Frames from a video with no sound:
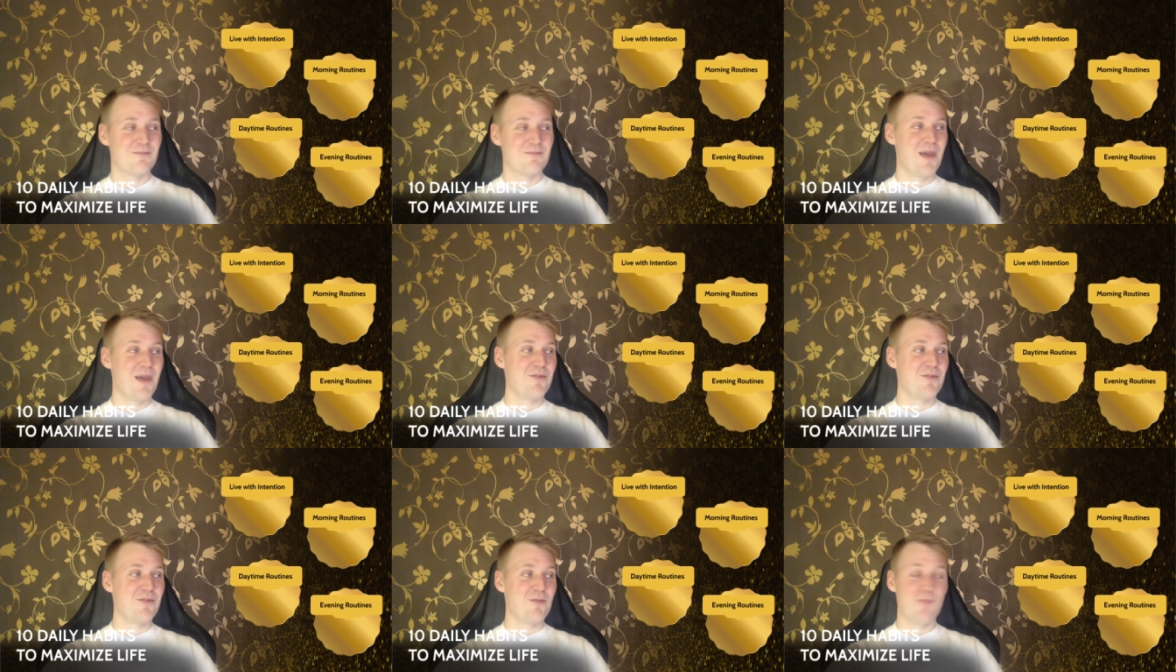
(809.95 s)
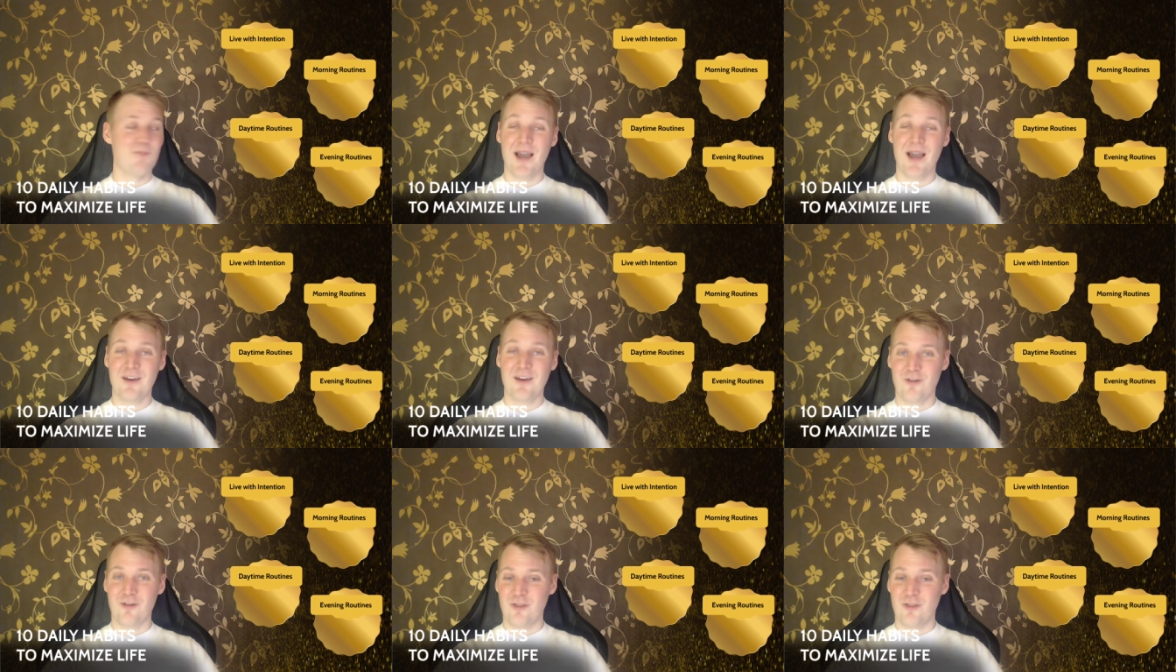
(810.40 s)
maybe
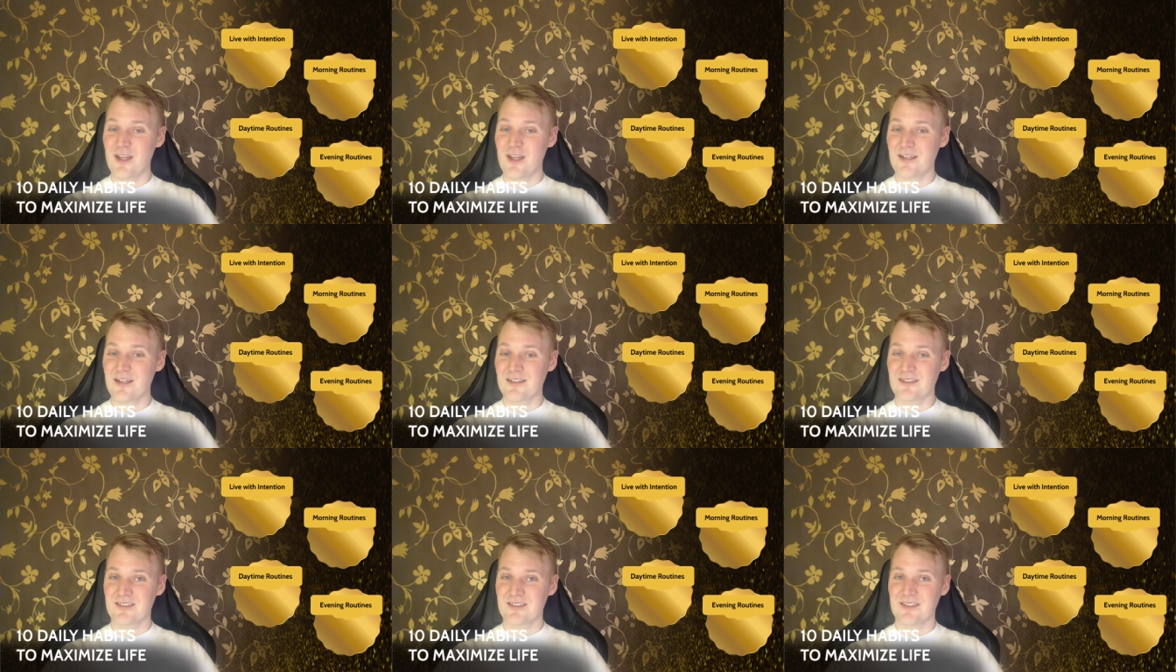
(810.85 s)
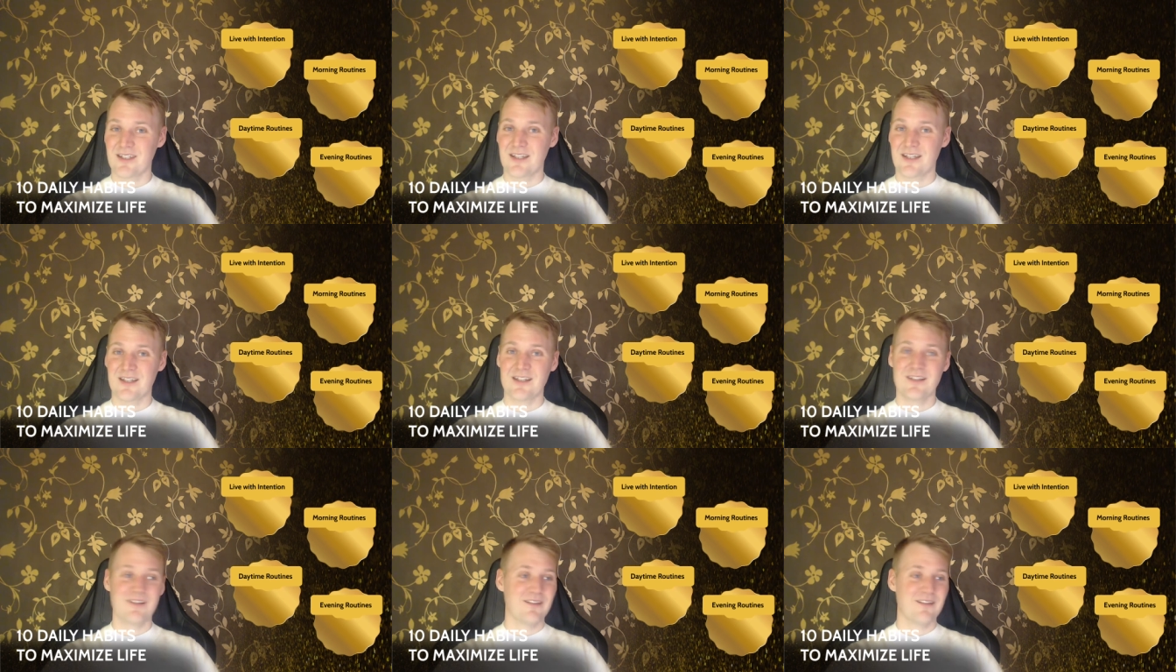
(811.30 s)
pack your things
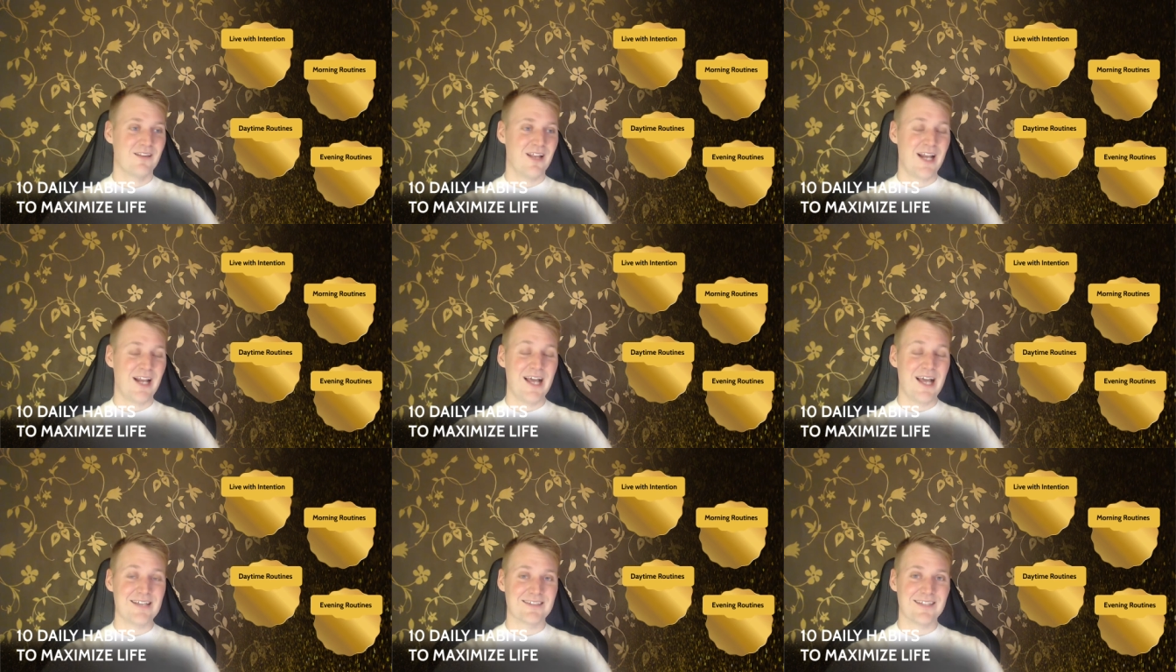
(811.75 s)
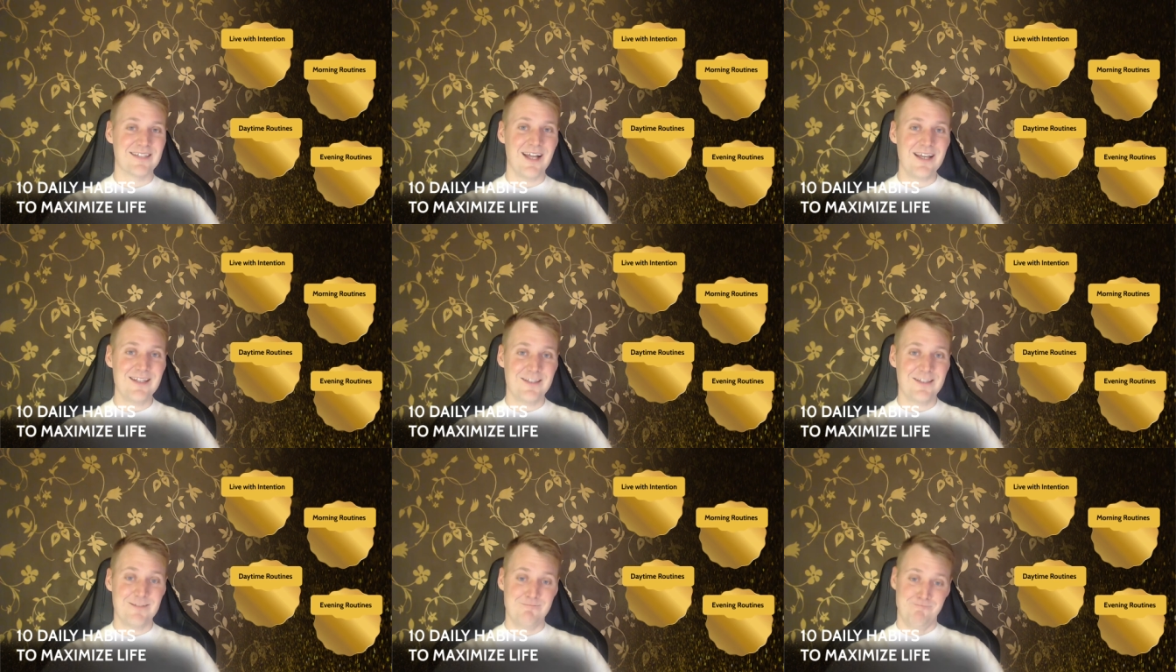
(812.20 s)
the last
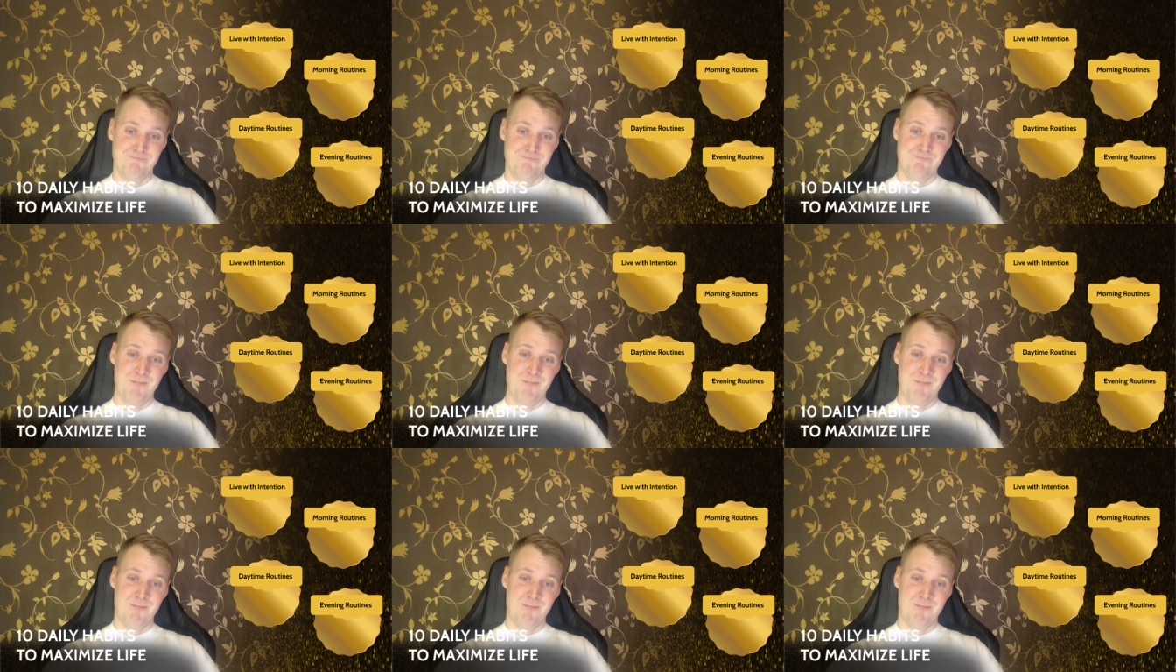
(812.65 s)
night,